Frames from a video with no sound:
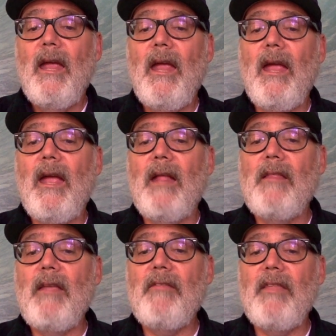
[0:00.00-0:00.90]
and
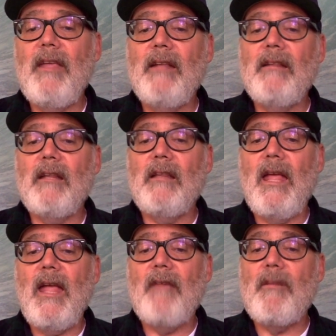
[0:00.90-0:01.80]
they think that
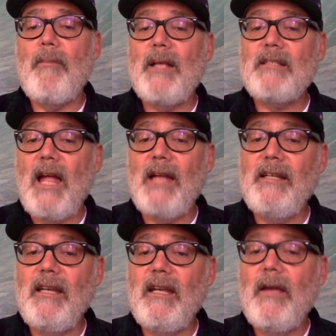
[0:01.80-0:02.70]
they have the best
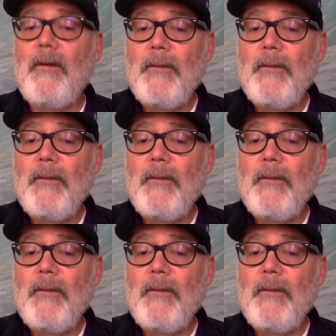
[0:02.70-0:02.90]
idea